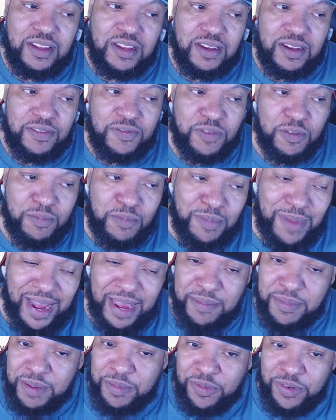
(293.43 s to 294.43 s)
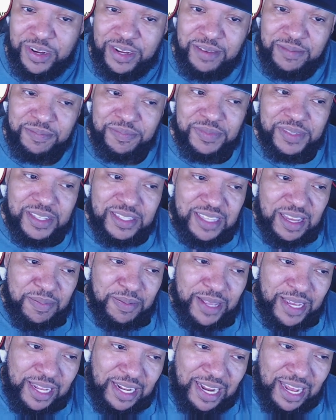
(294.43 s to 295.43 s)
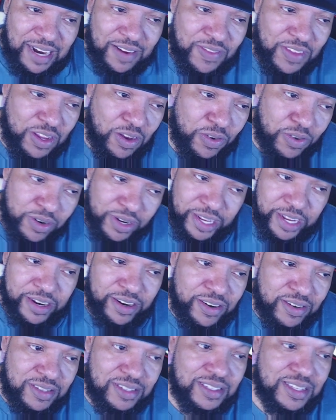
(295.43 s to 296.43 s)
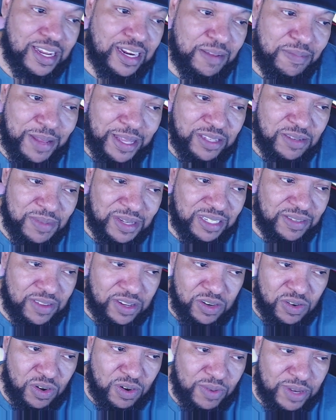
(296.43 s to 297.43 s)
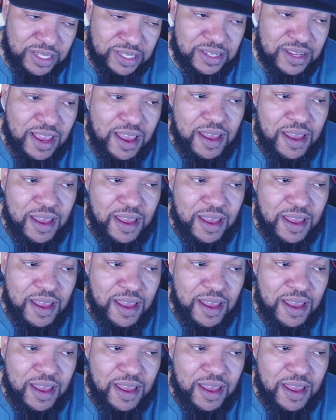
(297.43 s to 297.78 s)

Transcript: from my memory, because I played a lot of the older Gears. I didn't play so much of the newer ones.